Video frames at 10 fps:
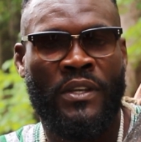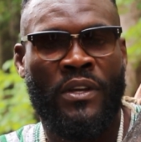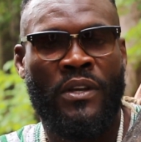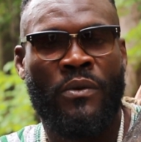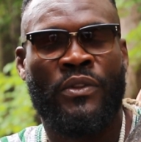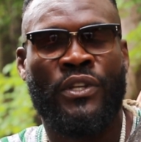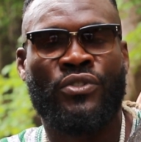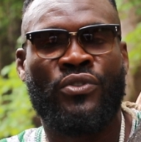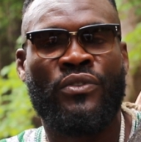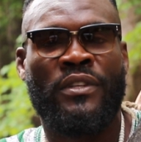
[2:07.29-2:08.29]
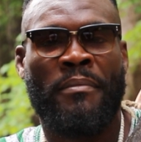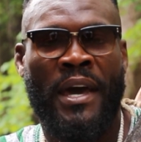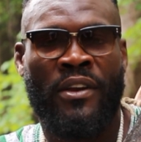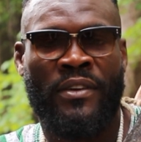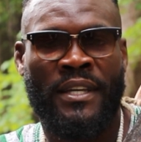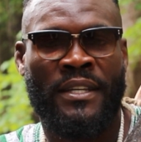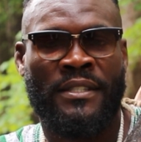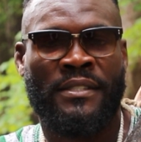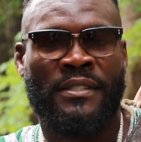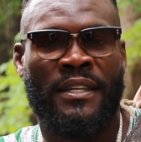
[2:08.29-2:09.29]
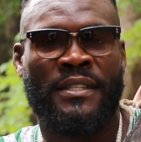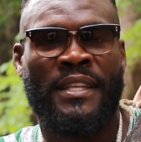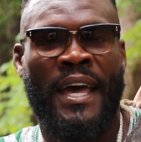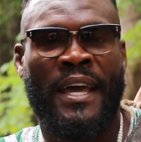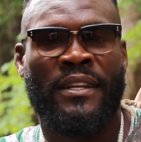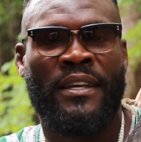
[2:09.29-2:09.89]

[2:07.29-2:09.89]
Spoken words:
Well, the truth of the matter is that